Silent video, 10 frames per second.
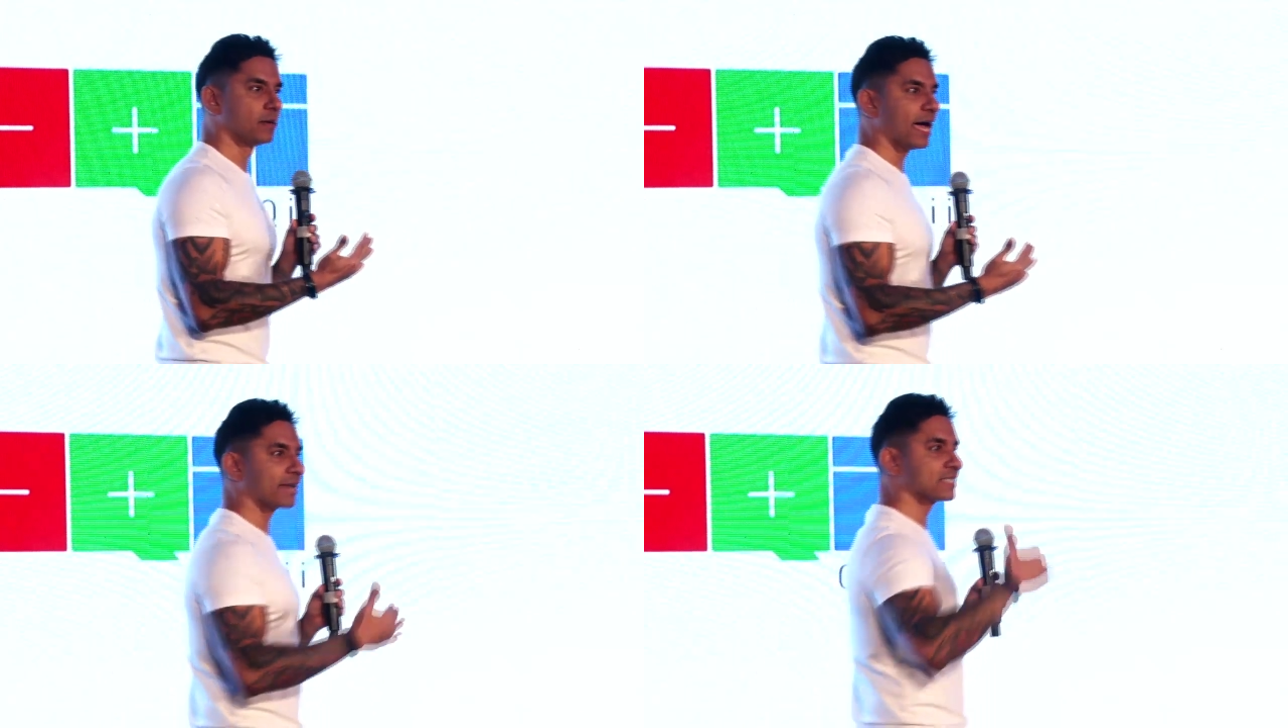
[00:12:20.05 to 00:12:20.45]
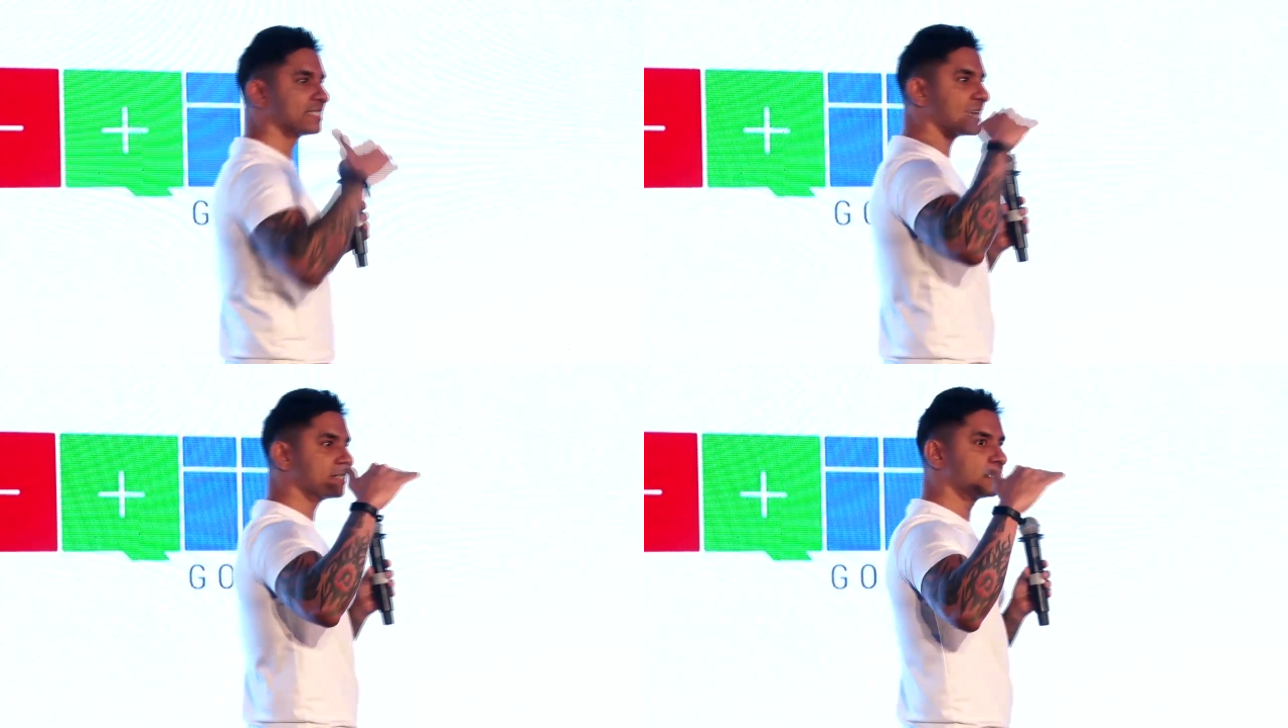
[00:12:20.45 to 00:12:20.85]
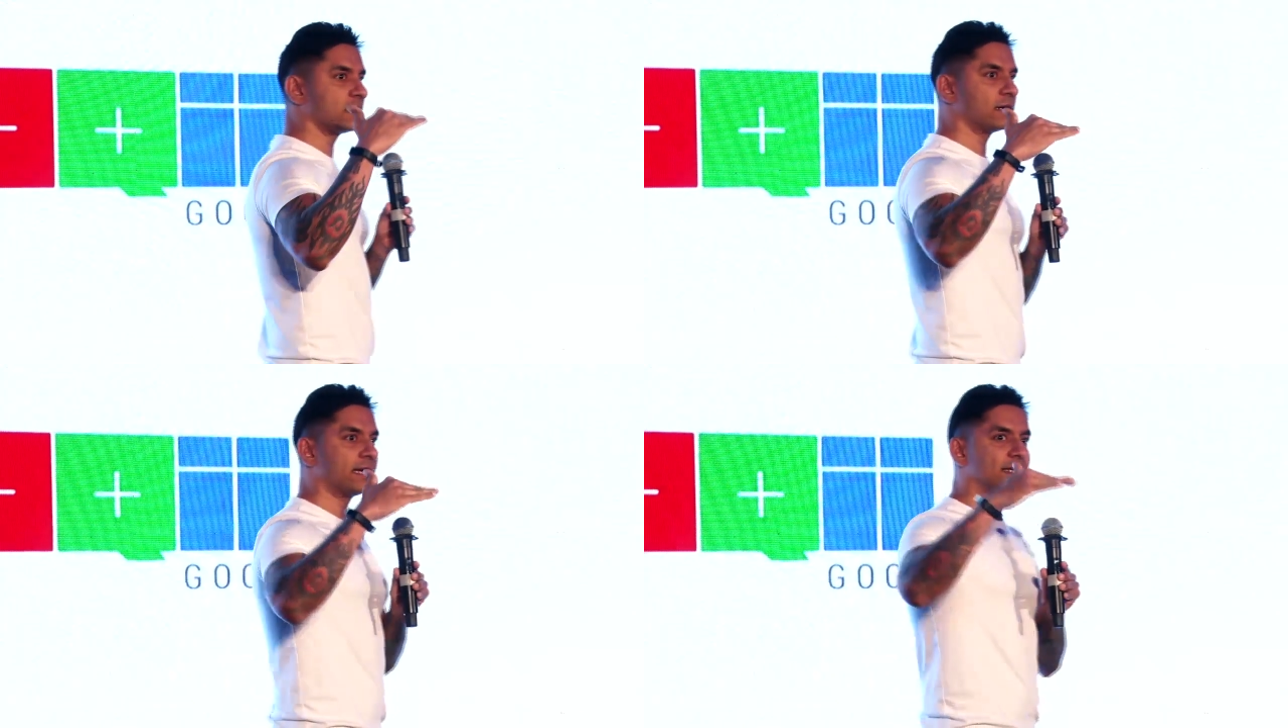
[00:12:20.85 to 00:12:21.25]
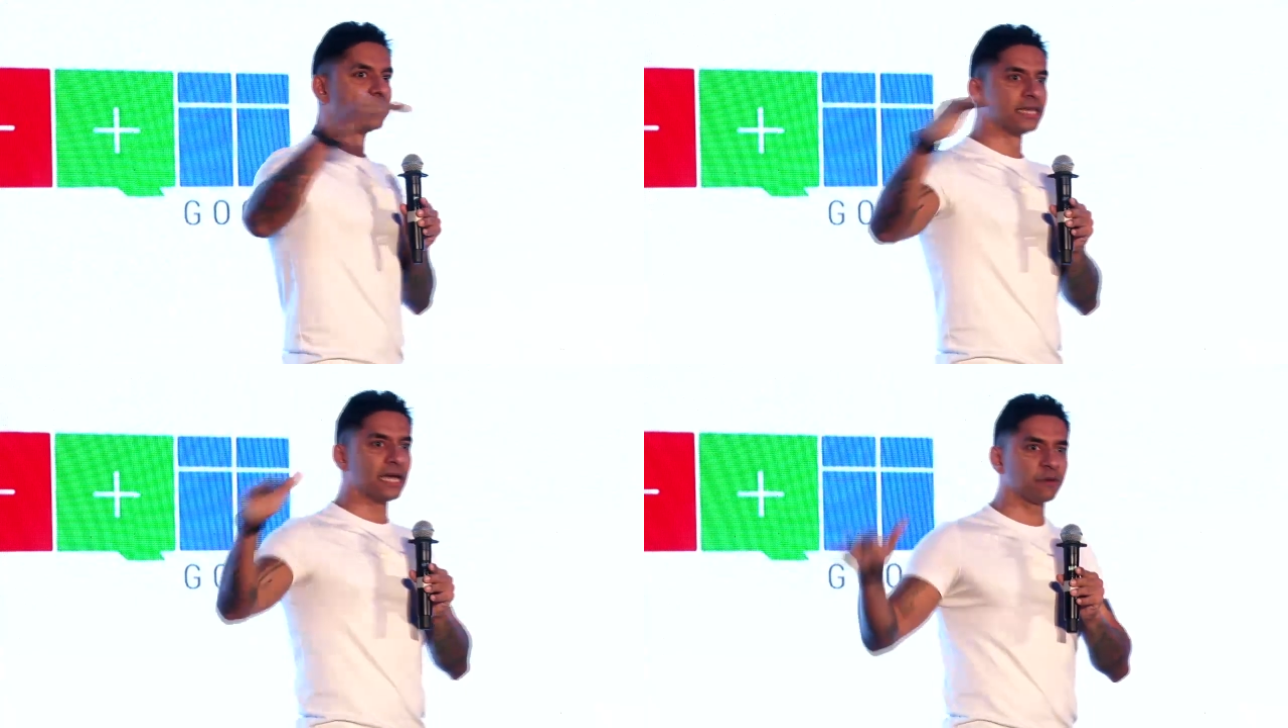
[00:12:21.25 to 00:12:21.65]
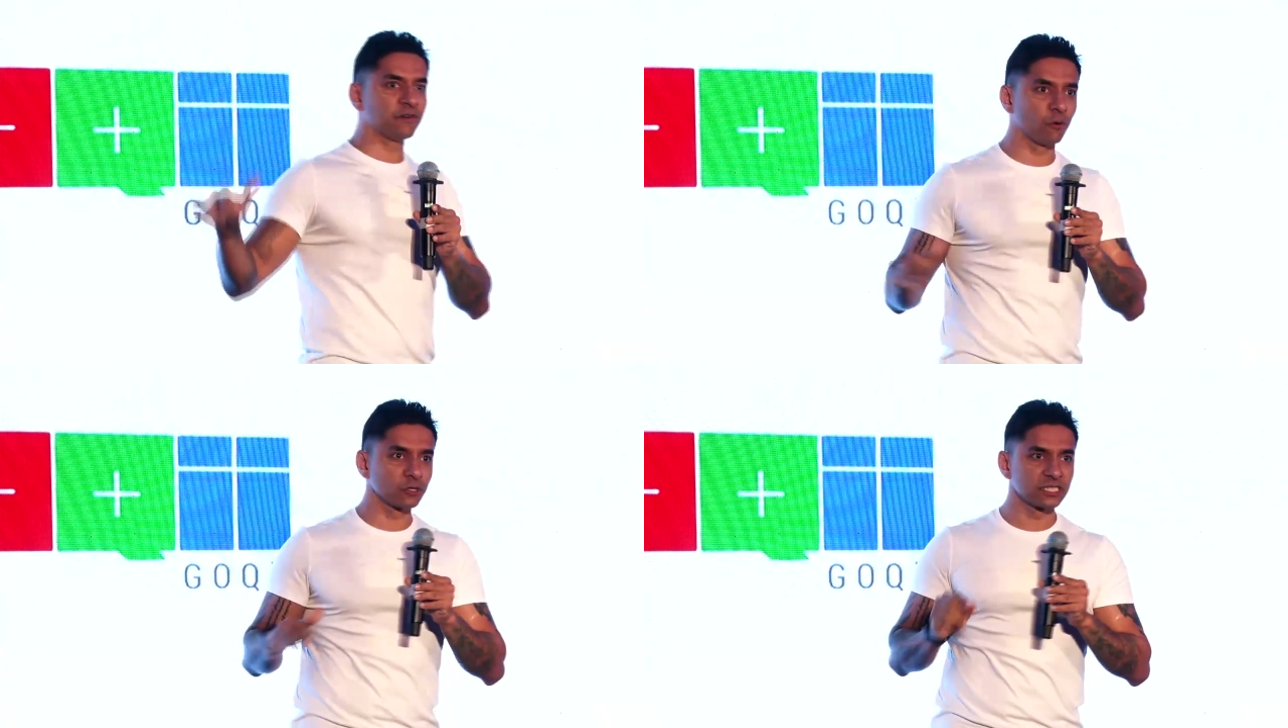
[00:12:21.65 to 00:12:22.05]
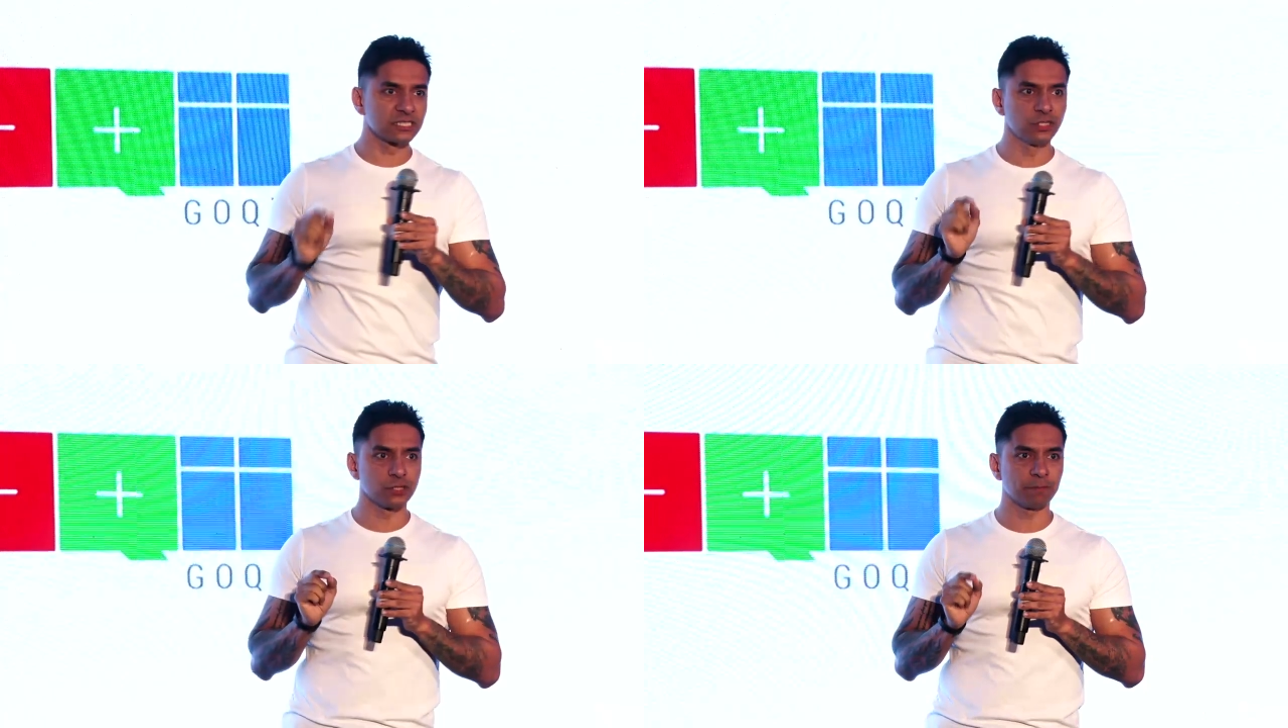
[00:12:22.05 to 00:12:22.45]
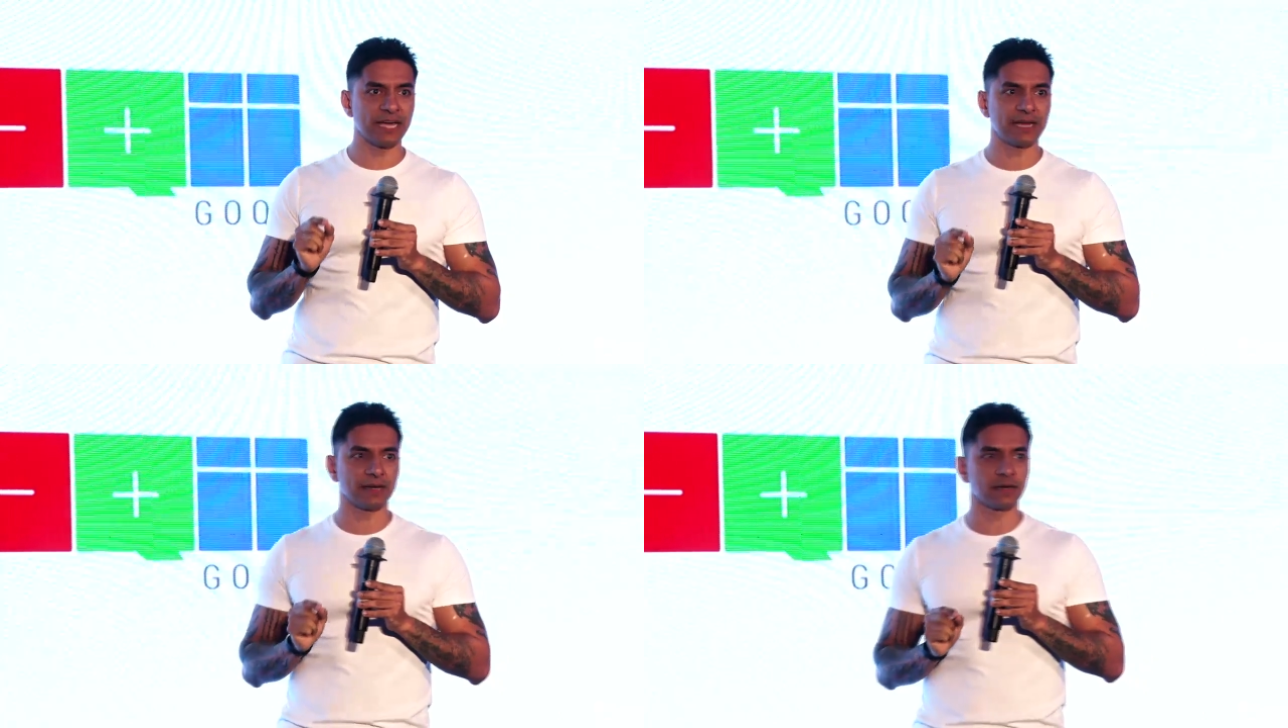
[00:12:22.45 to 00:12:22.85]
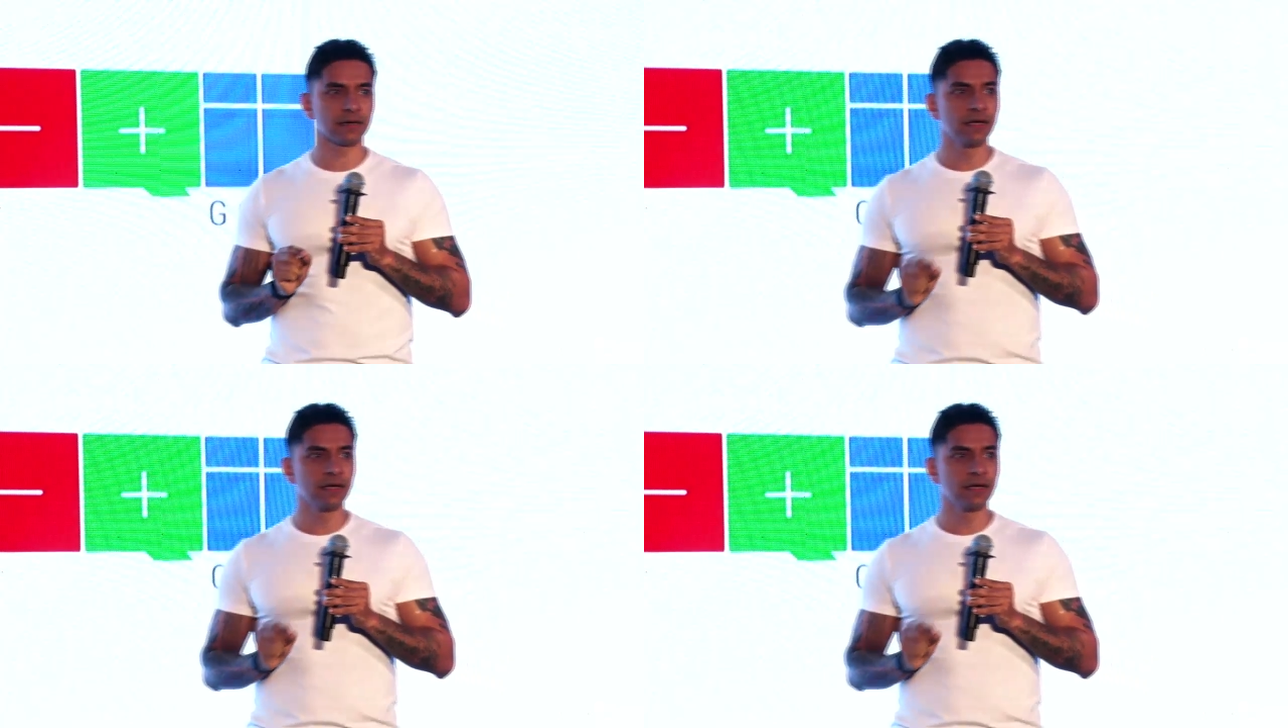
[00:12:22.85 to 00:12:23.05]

at a sector in the labor forces in Japan.